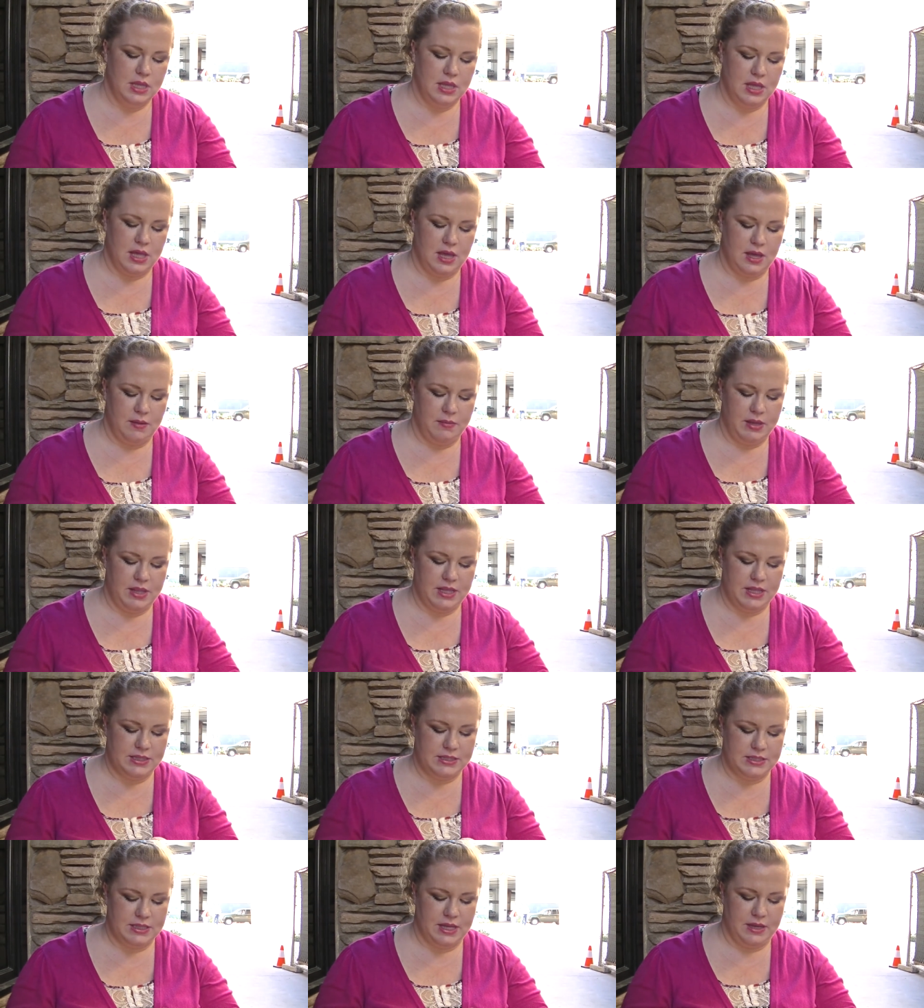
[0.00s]
Um, and
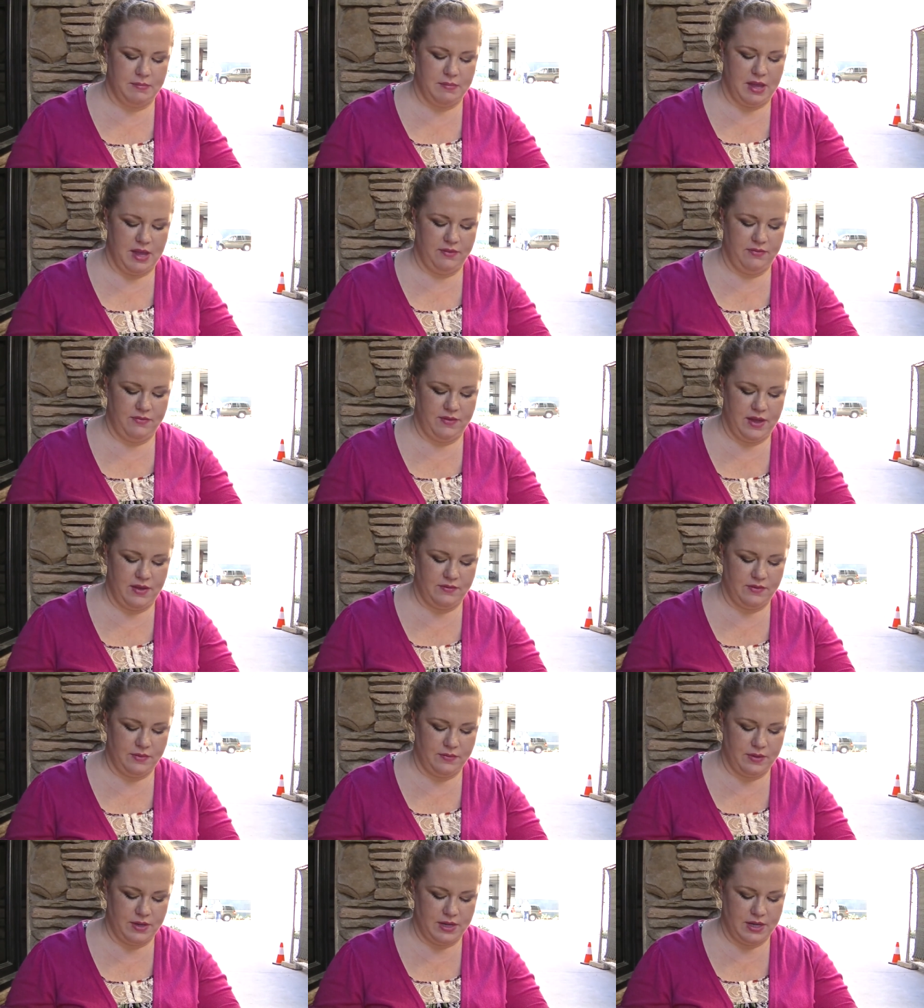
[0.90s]
that's like my
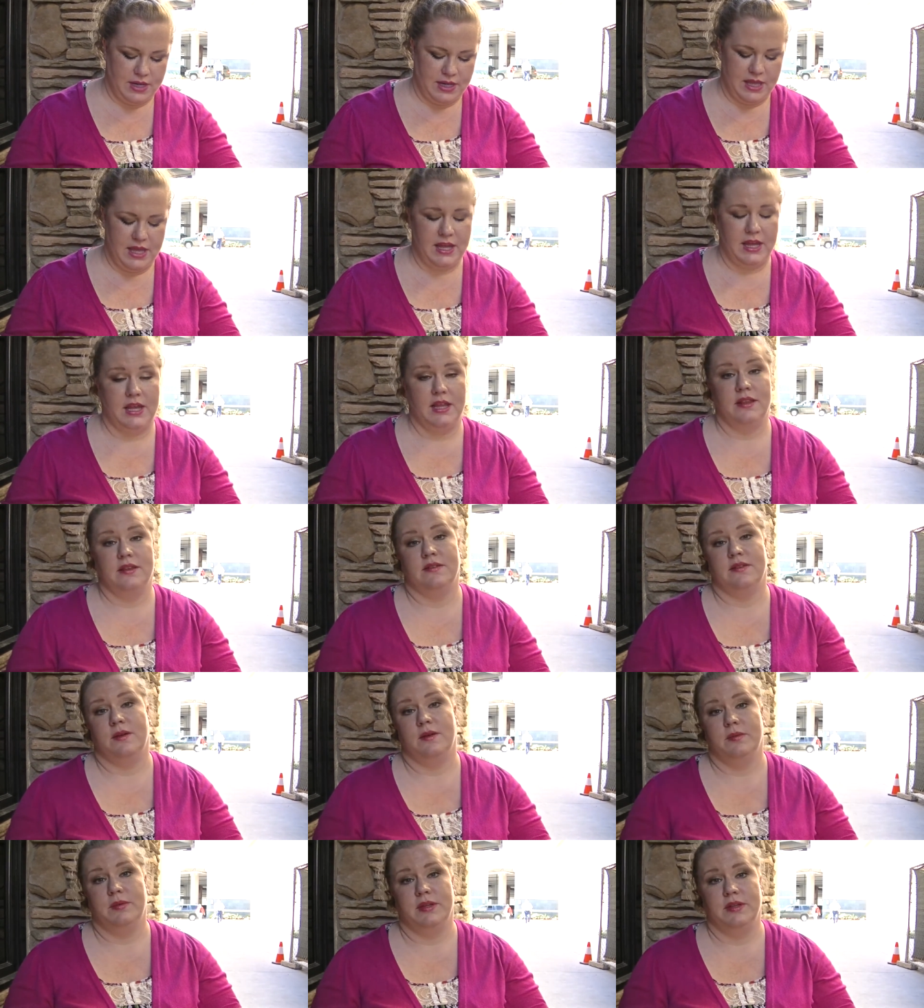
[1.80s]
favorite one. I can't get this
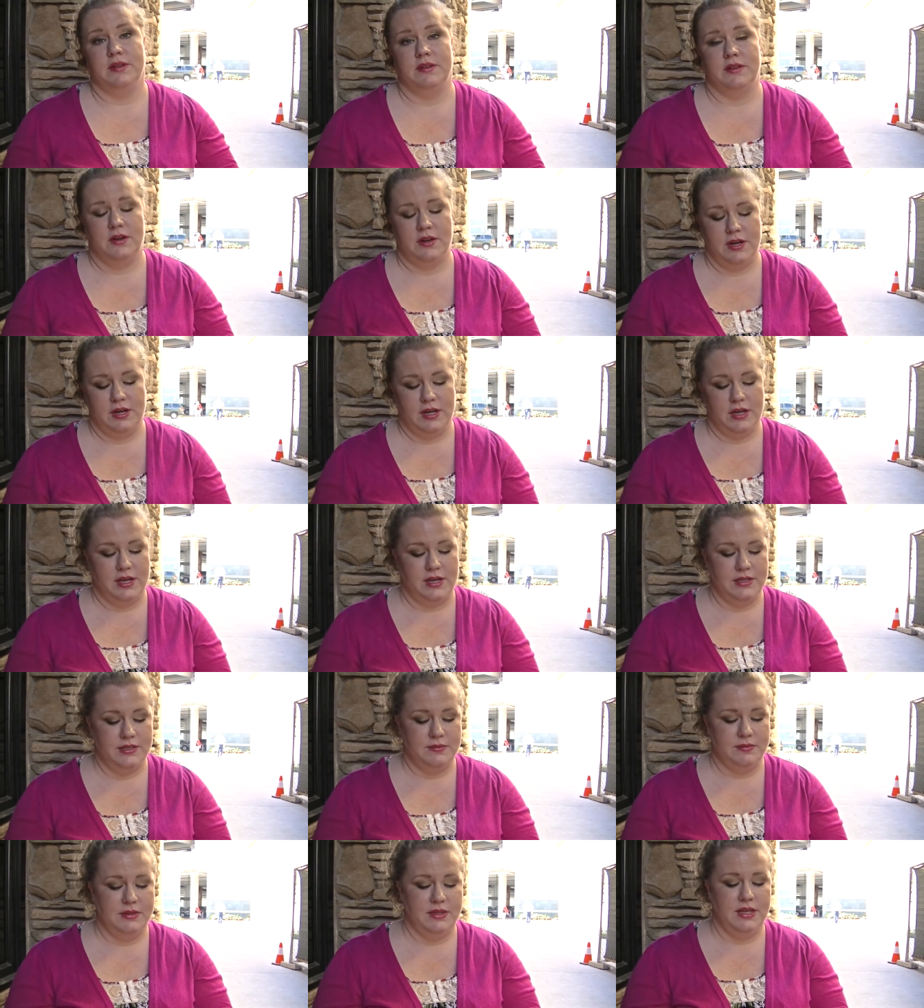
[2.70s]
open, sorry
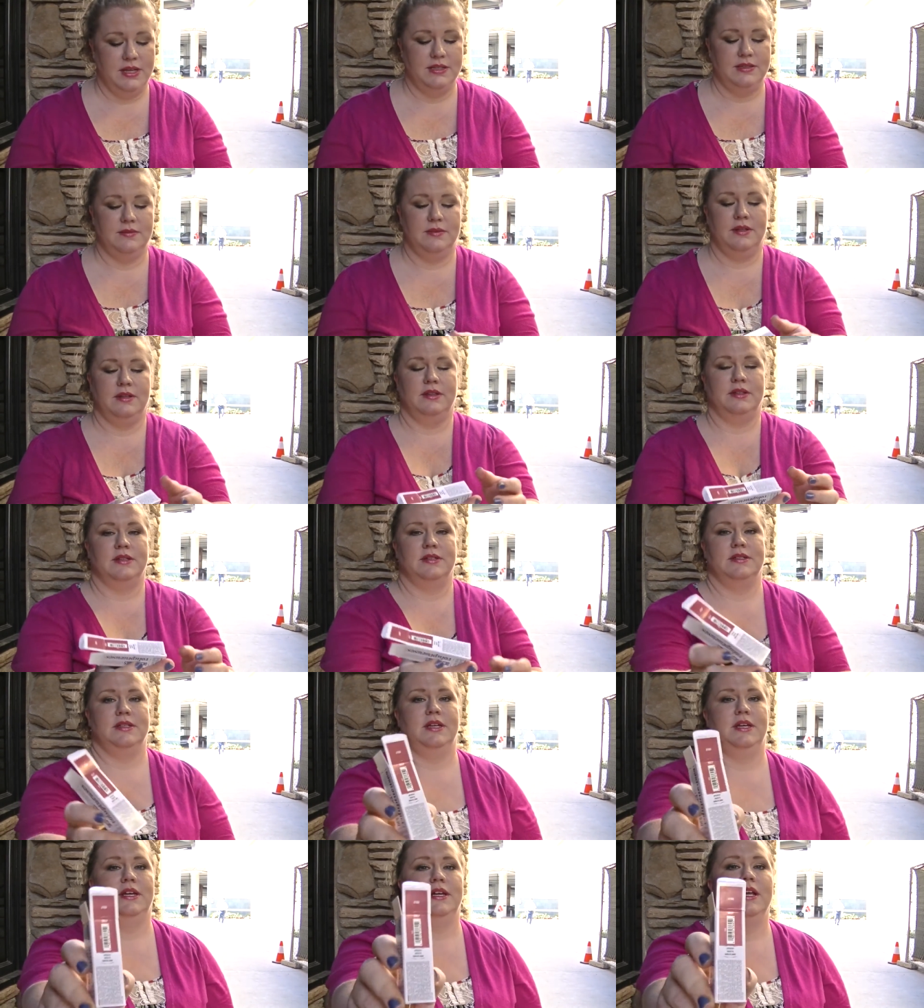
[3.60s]
guys, but that's what it looks
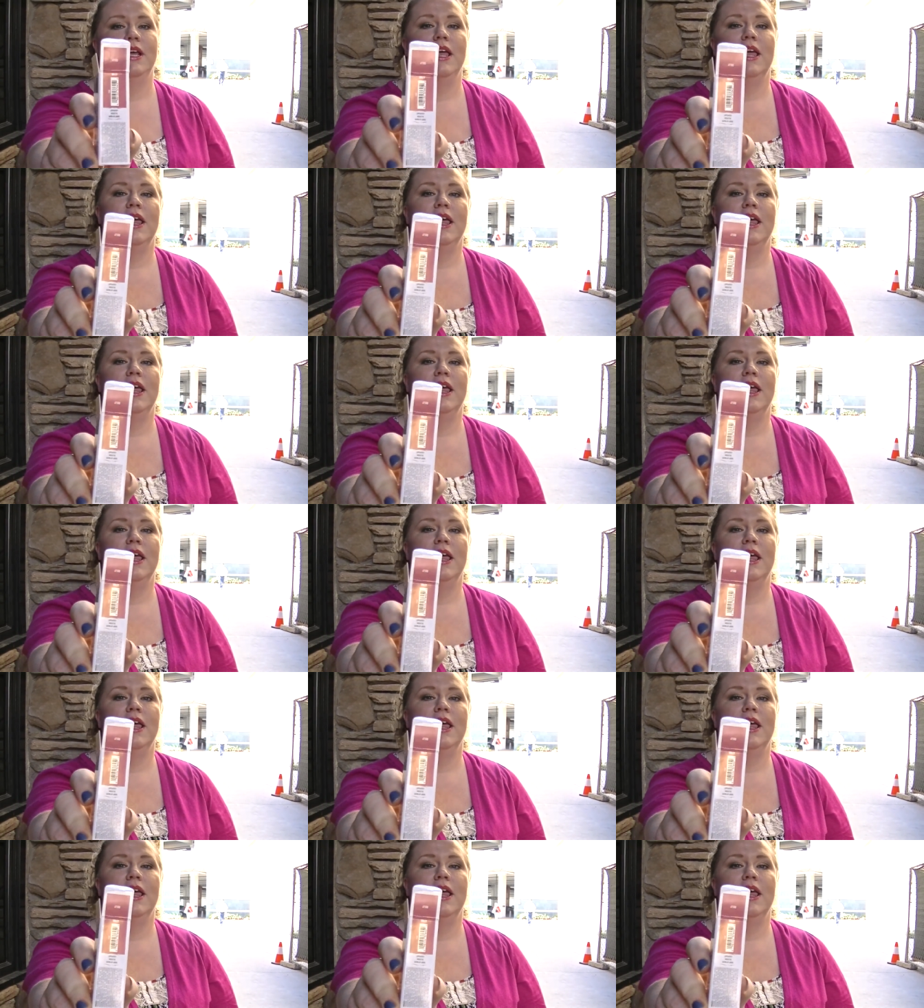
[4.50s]
like.